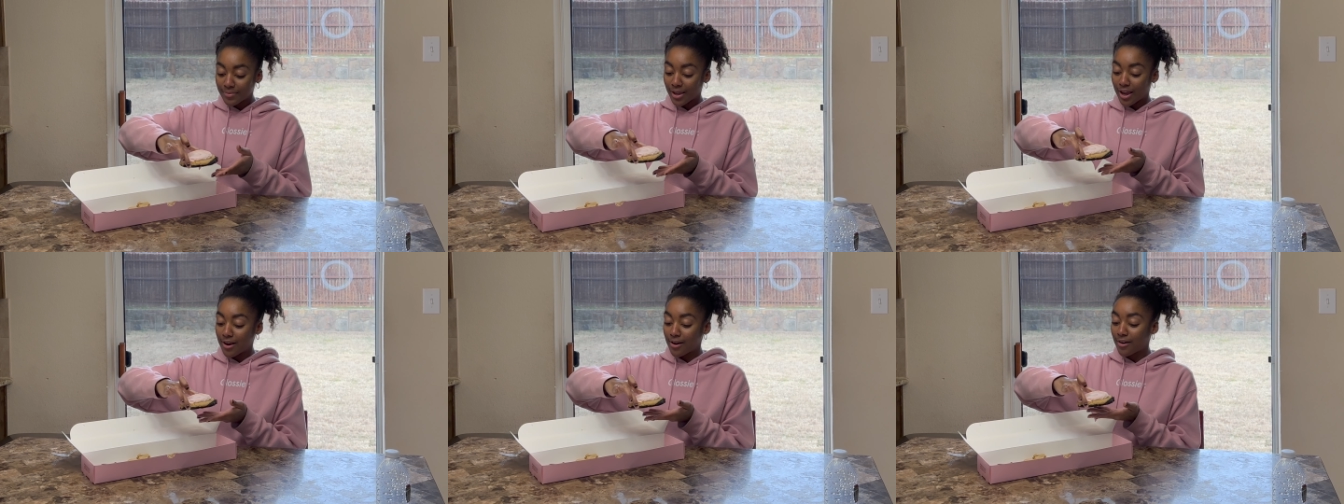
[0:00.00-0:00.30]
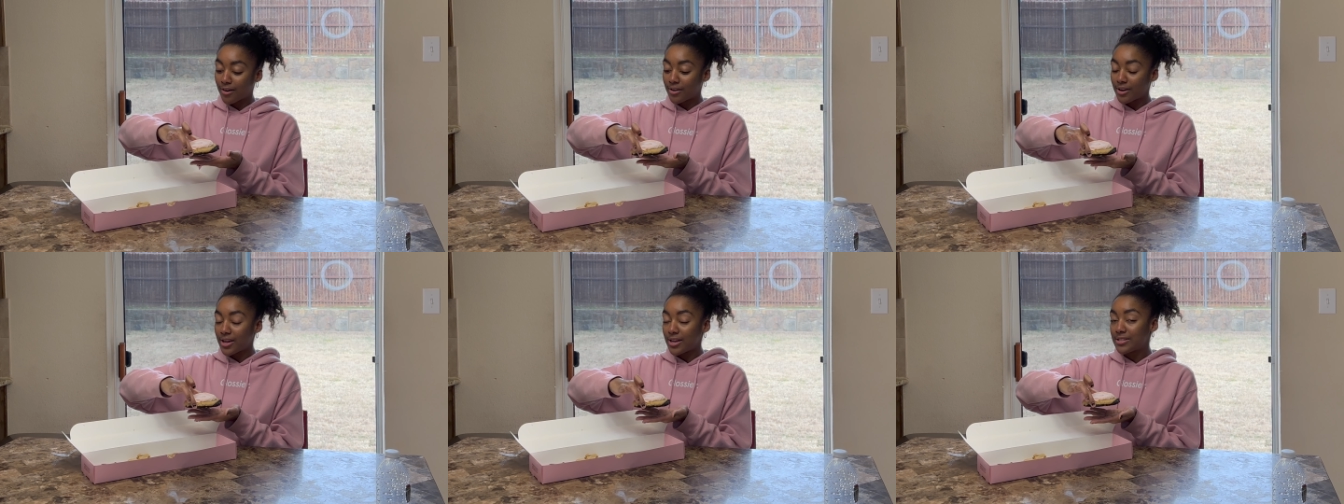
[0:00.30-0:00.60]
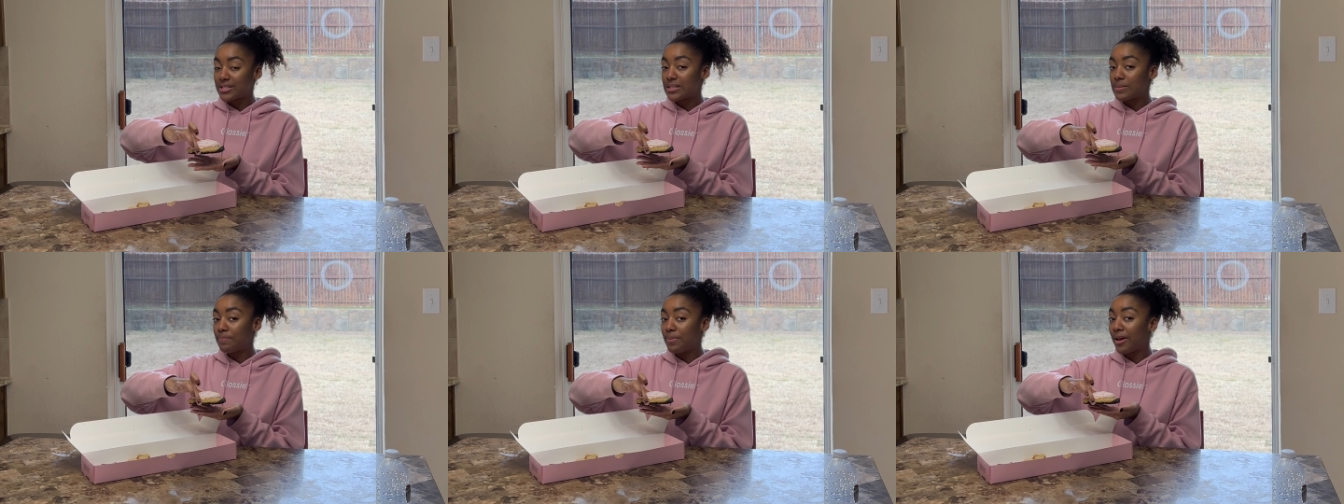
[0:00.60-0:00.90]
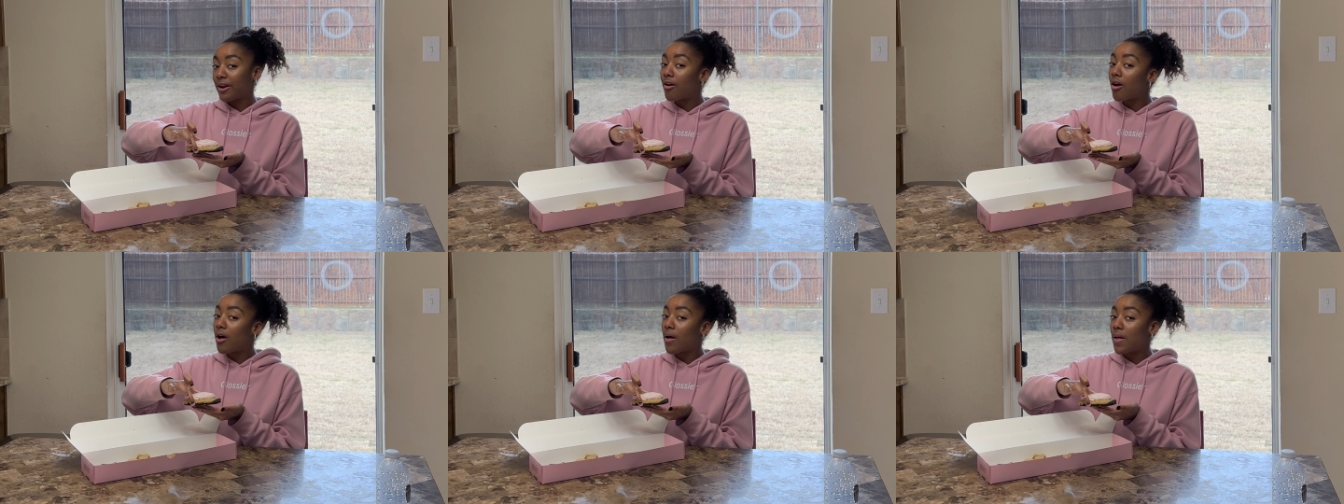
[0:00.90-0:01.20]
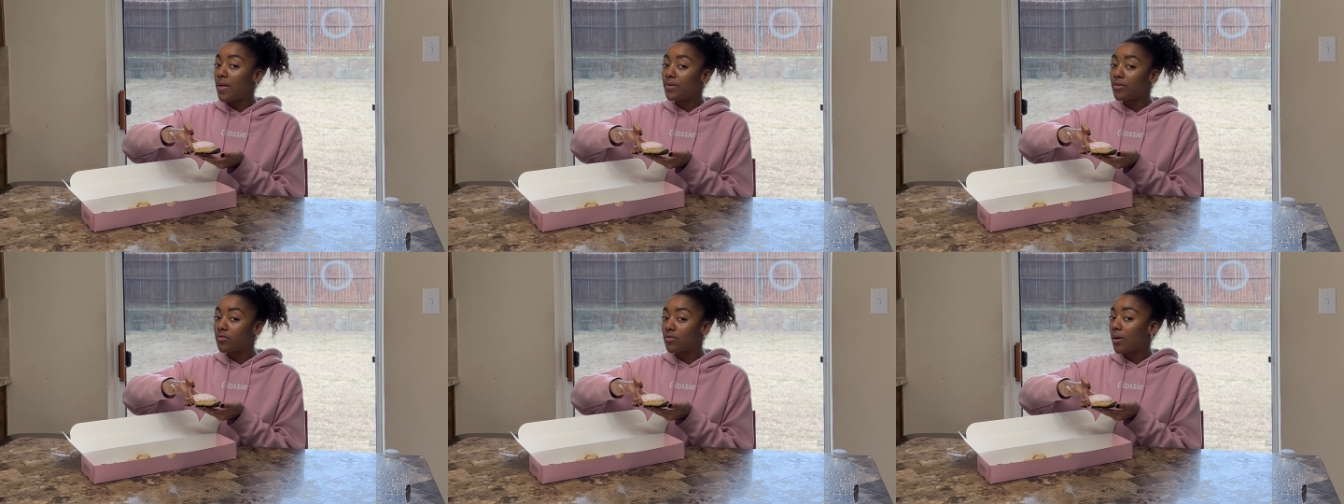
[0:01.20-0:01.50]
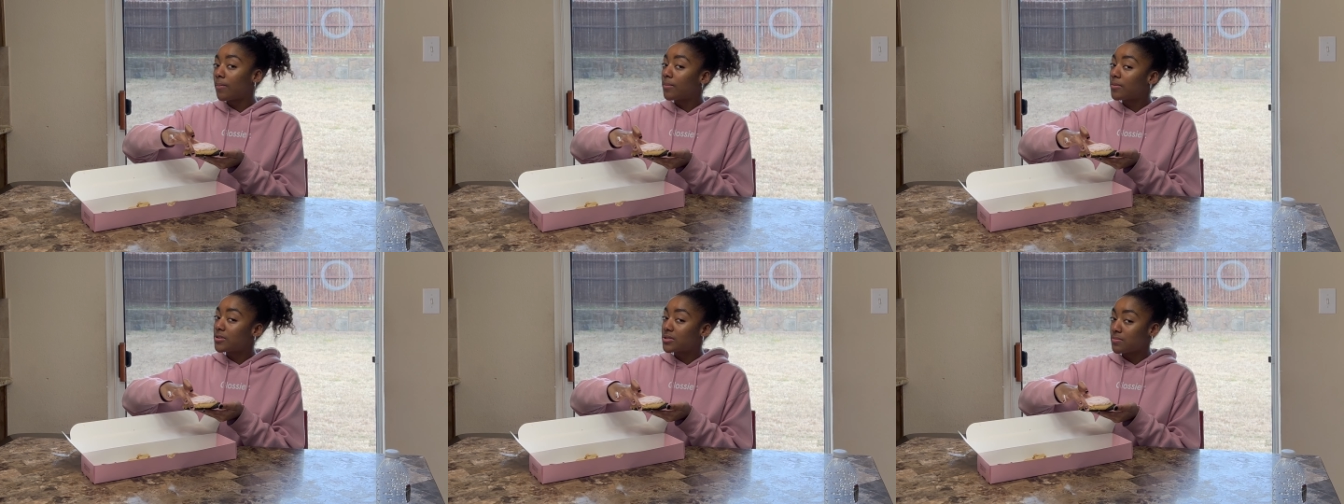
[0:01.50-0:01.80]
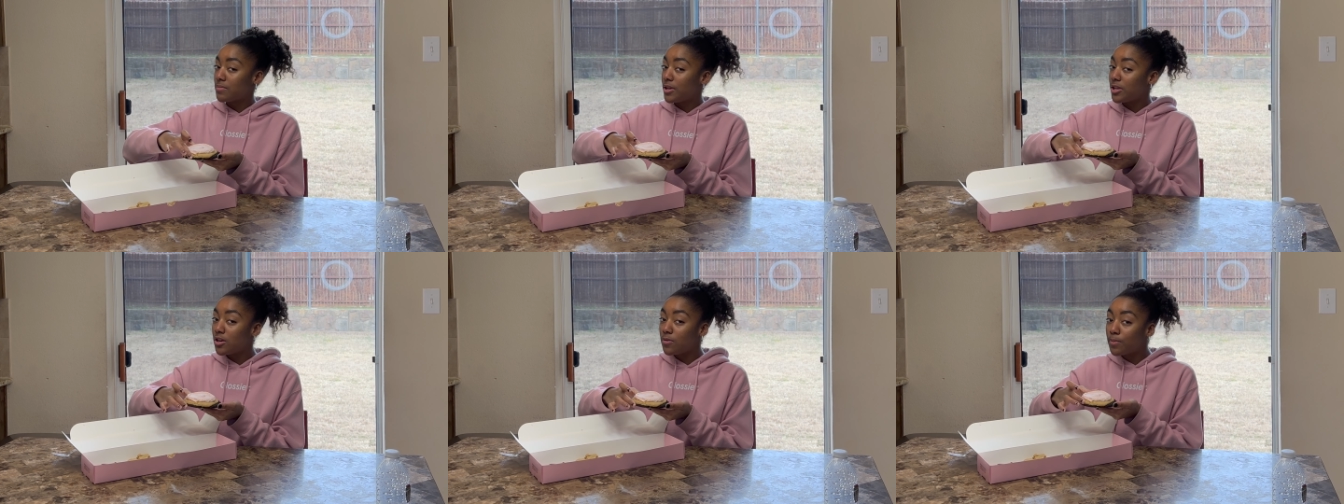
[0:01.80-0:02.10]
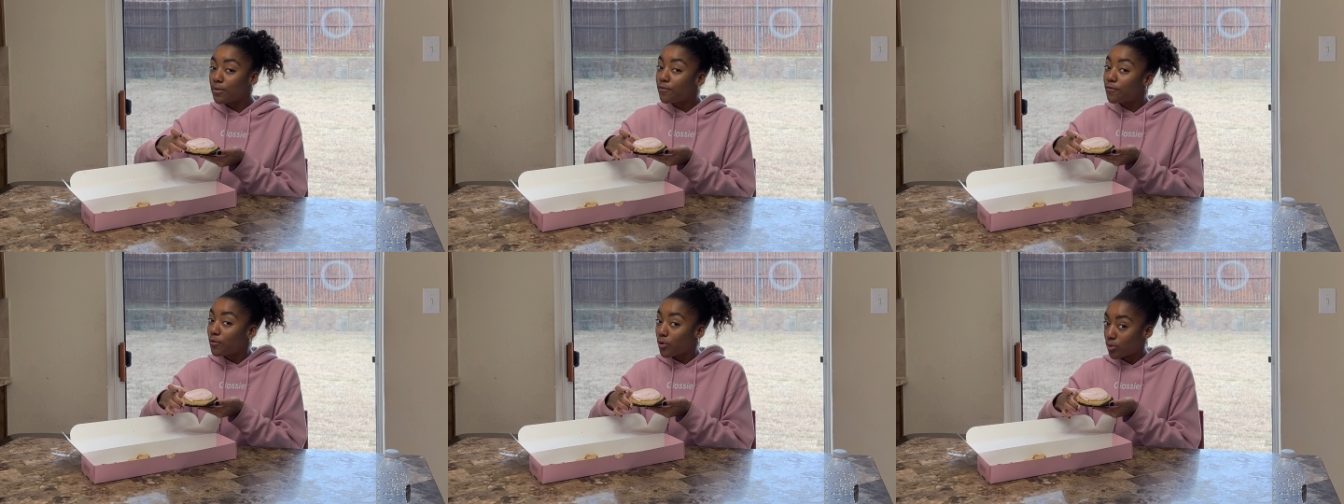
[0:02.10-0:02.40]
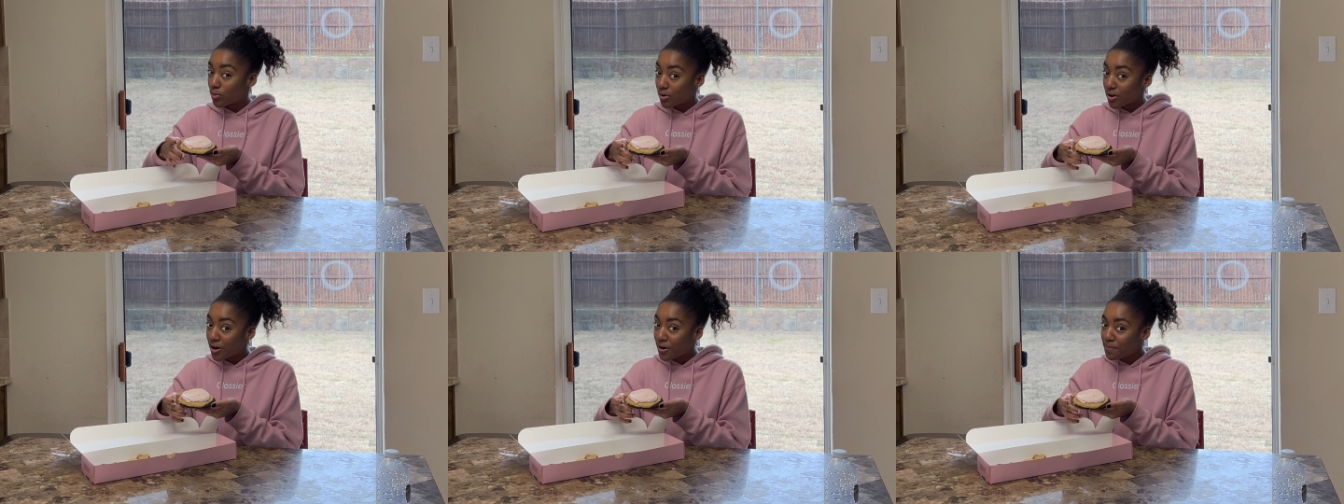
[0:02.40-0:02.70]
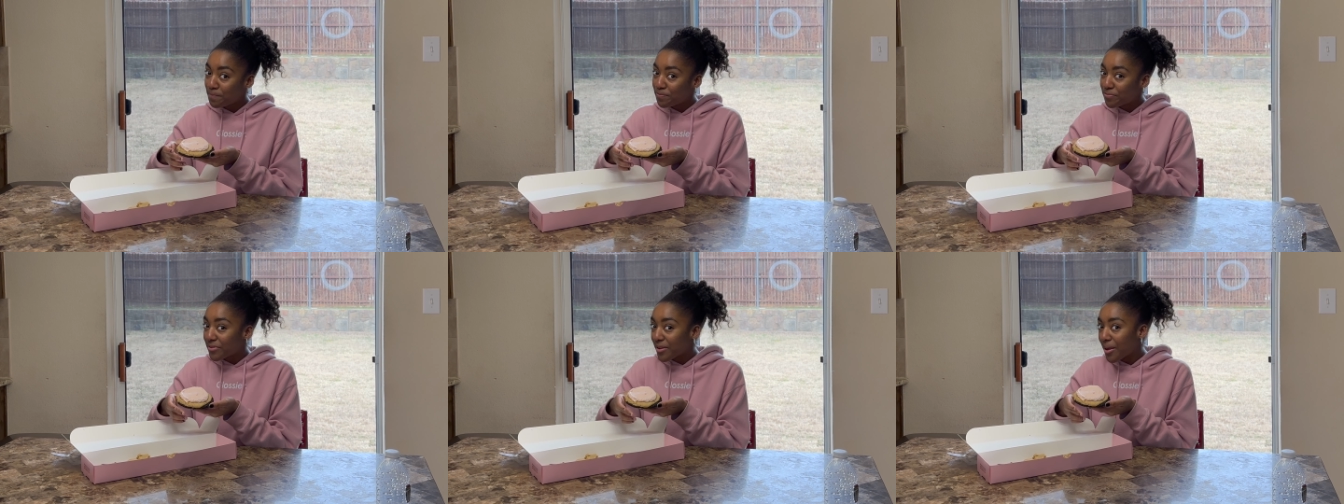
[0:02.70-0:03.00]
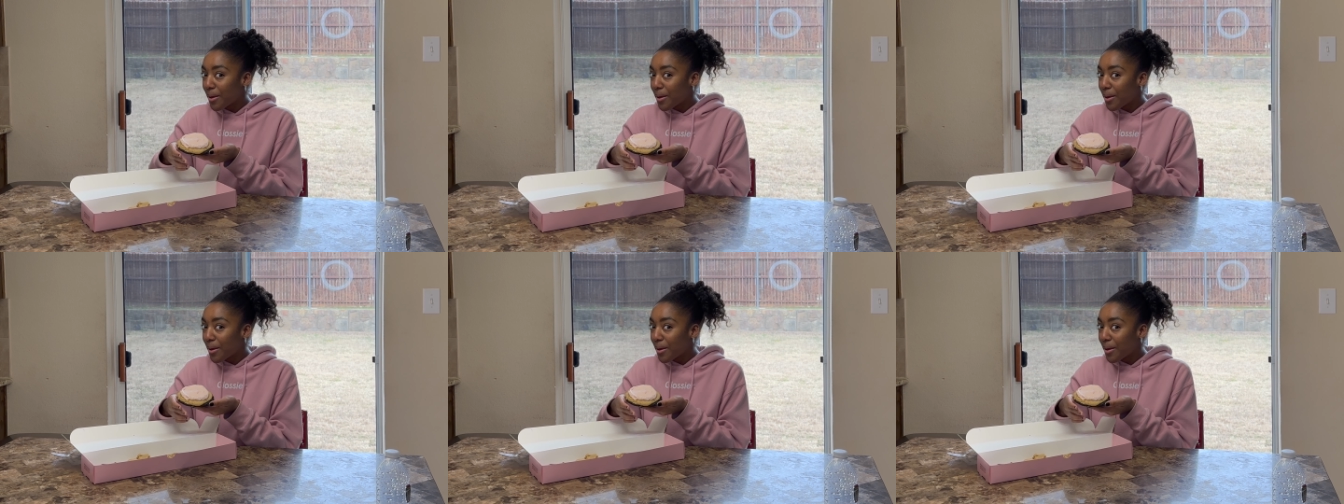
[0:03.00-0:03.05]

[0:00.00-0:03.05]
I heard it's been on Crumbl's menu before,